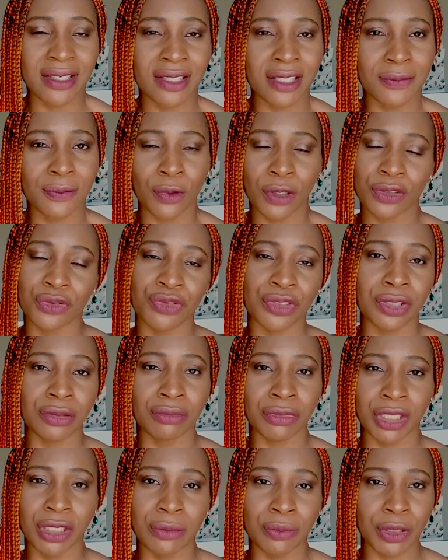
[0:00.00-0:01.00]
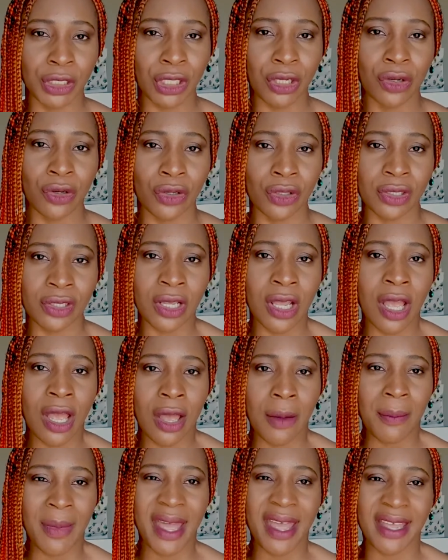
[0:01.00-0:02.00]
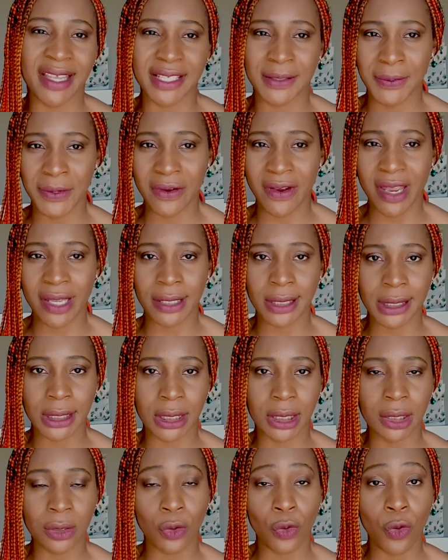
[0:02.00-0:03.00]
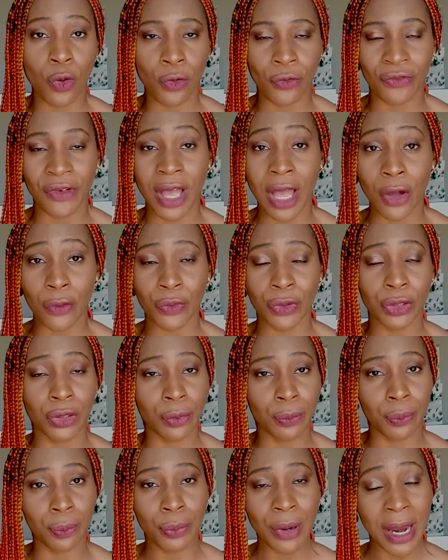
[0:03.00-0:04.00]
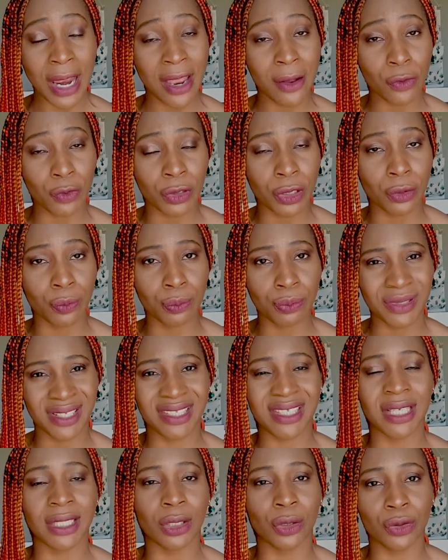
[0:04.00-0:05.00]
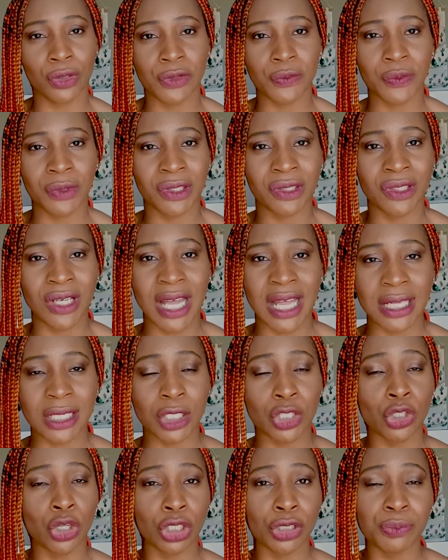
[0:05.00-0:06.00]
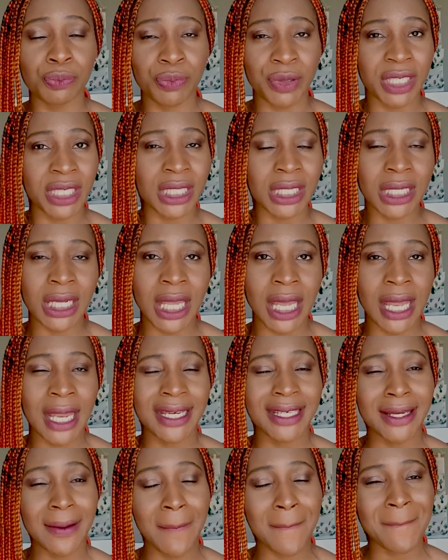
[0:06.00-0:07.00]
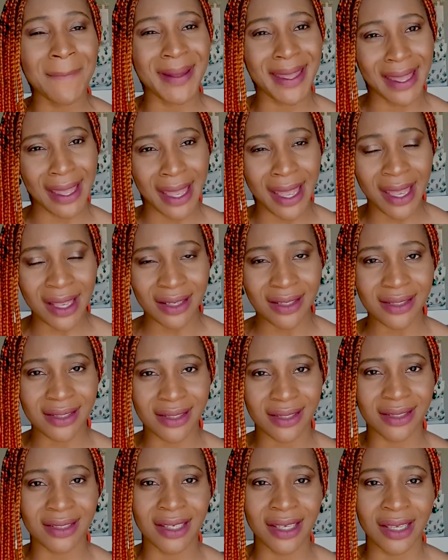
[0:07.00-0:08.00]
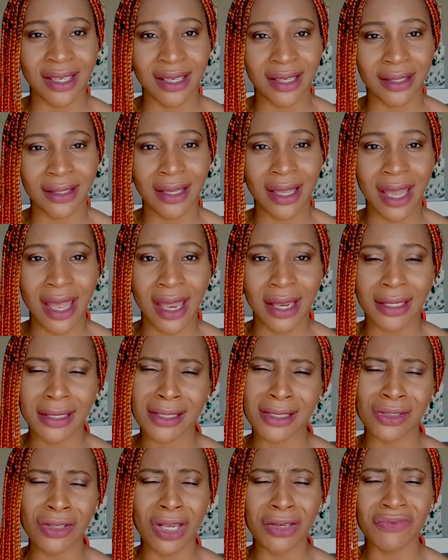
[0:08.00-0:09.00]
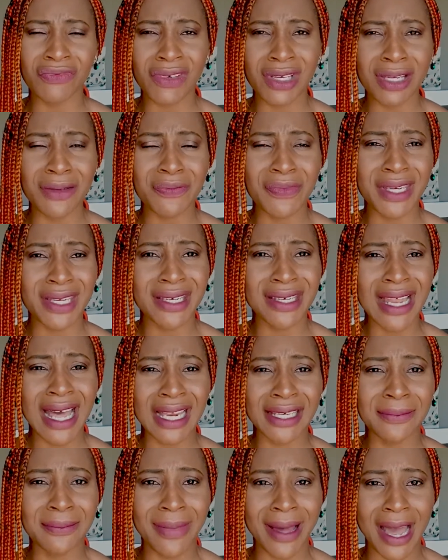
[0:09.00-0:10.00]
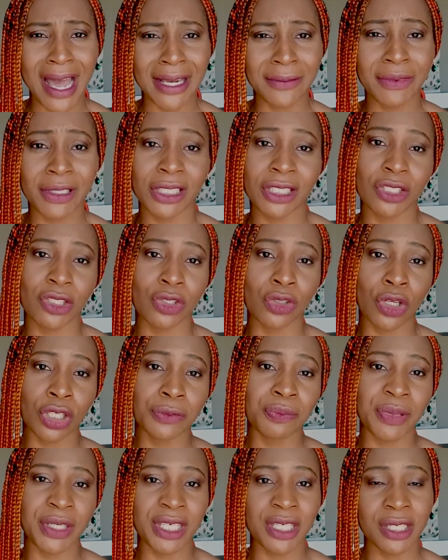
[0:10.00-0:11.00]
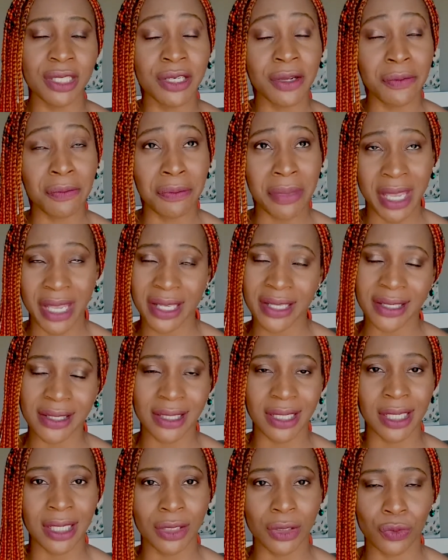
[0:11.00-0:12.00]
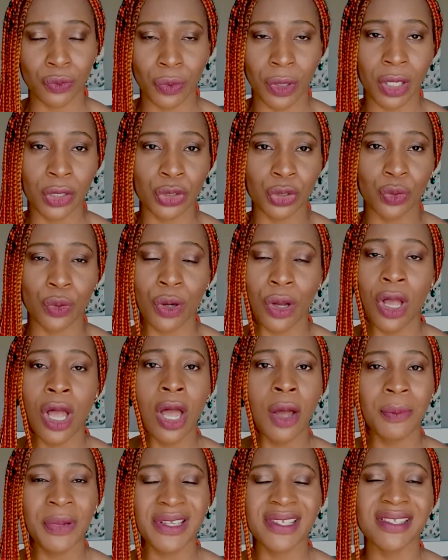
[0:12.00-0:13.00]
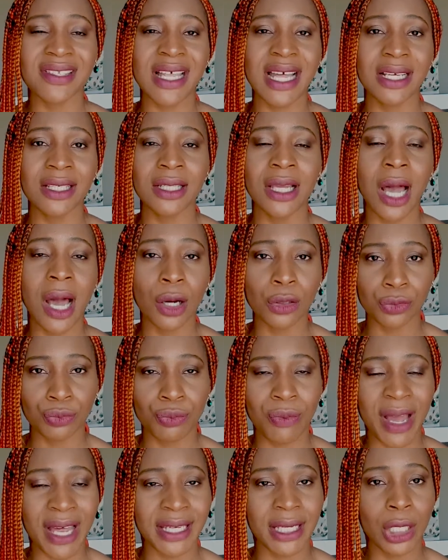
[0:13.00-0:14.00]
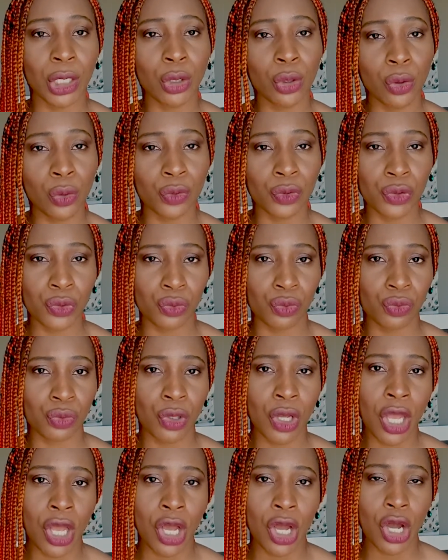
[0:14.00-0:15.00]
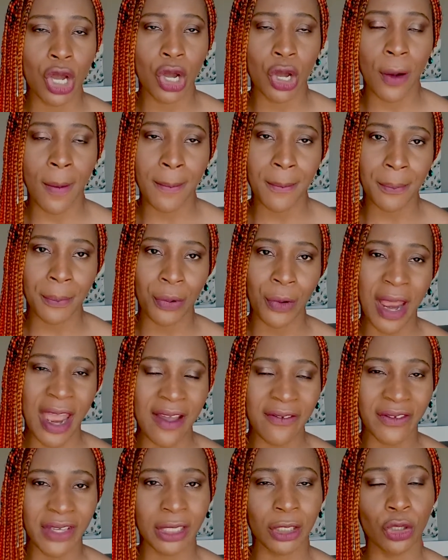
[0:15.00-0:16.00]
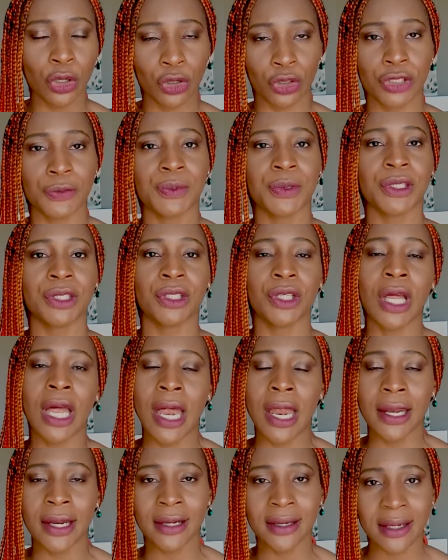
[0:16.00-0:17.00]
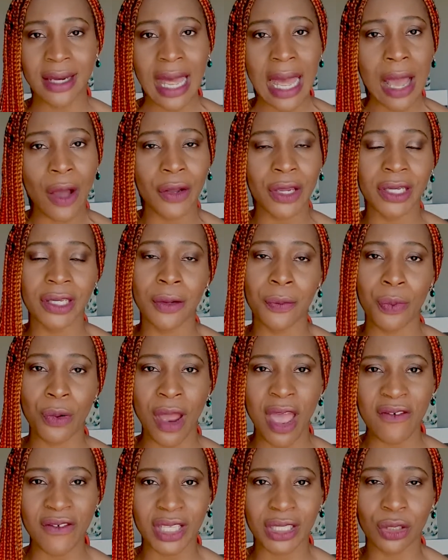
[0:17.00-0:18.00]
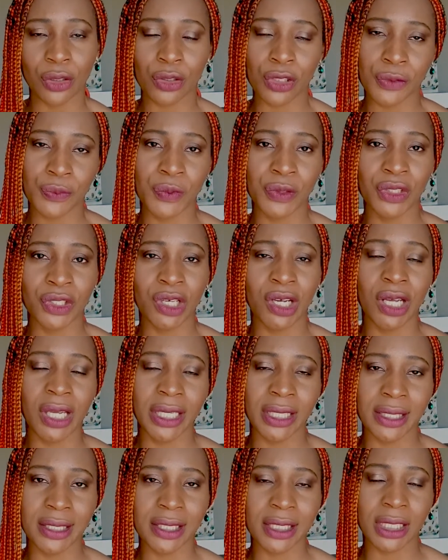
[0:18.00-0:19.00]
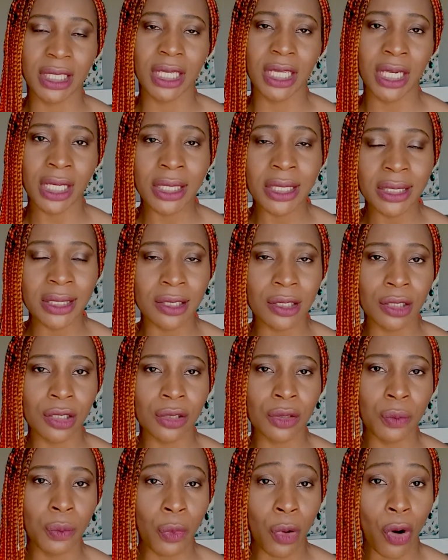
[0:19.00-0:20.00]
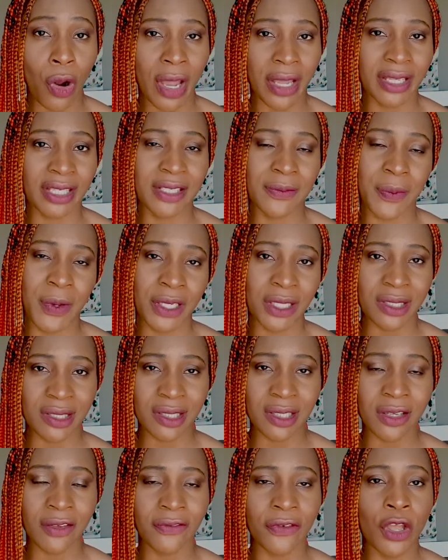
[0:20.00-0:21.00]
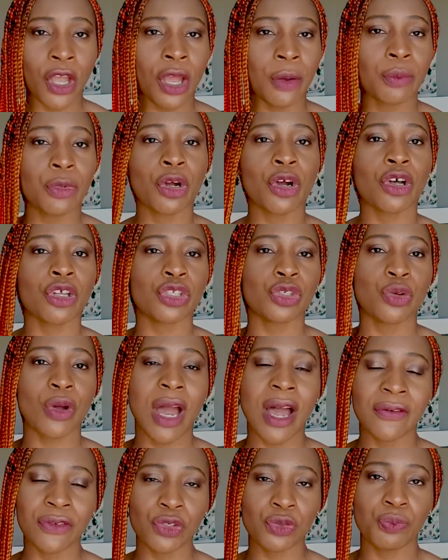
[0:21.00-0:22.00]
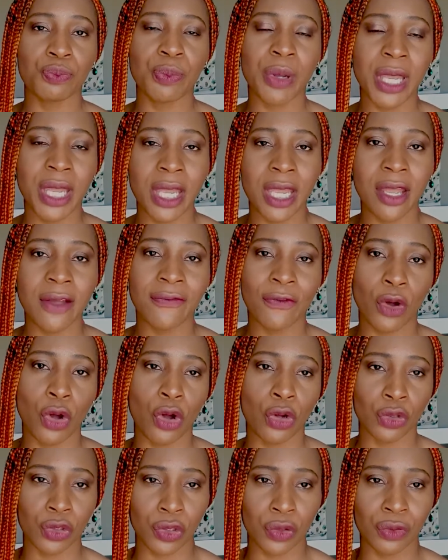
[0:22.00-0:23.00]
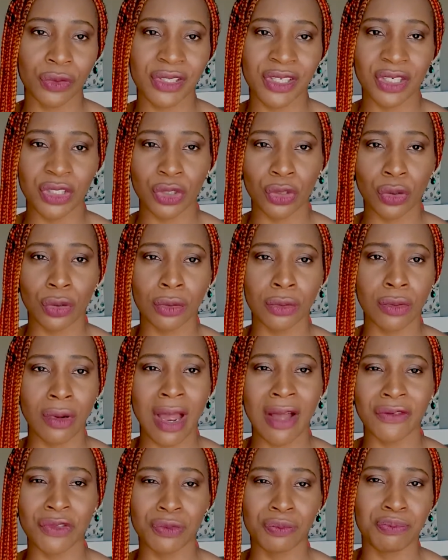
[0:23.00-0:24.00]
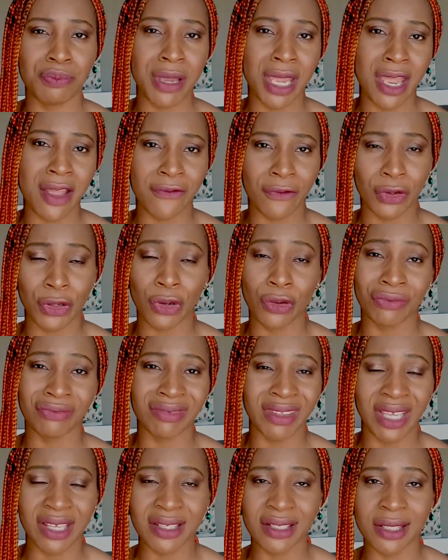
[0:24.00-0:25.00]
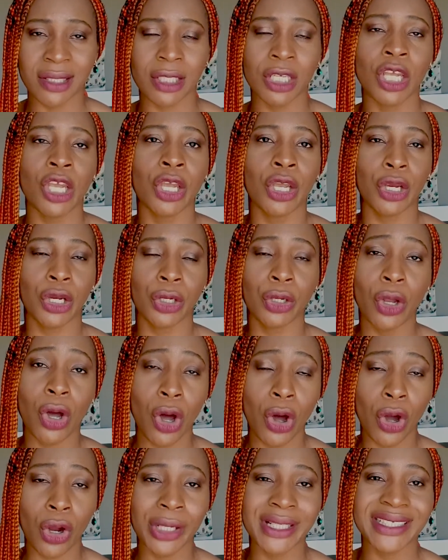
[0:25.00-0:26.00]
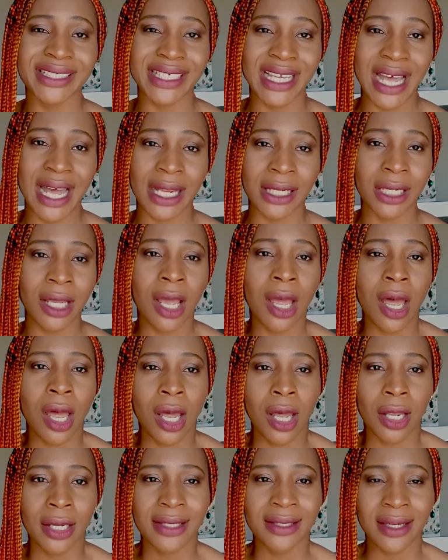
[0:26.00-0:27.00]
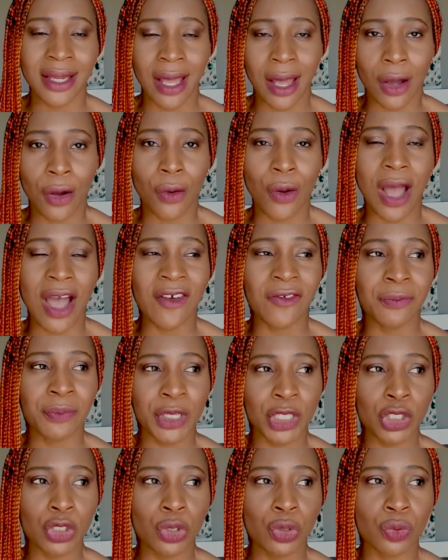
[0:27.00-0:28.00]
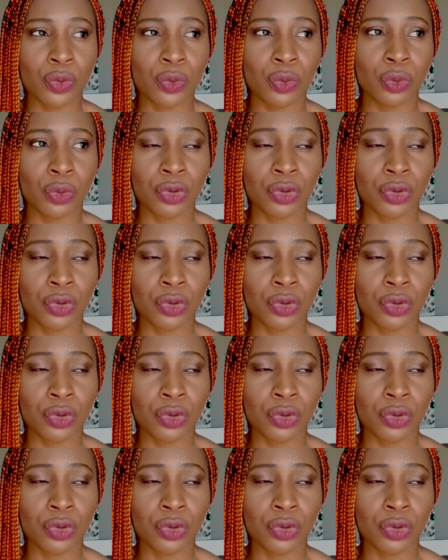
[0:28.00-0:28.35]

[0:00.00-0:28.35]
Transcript: is bothering me because my experience is so far with the, with the state hospital has not been the best yeah it's not really been that bad but it's not been the best as well so personally I would rather go to a private hospital now in a private hospital it's a little more expensive because you have to pay for consultation you have to pay for your tests and all that now i've been to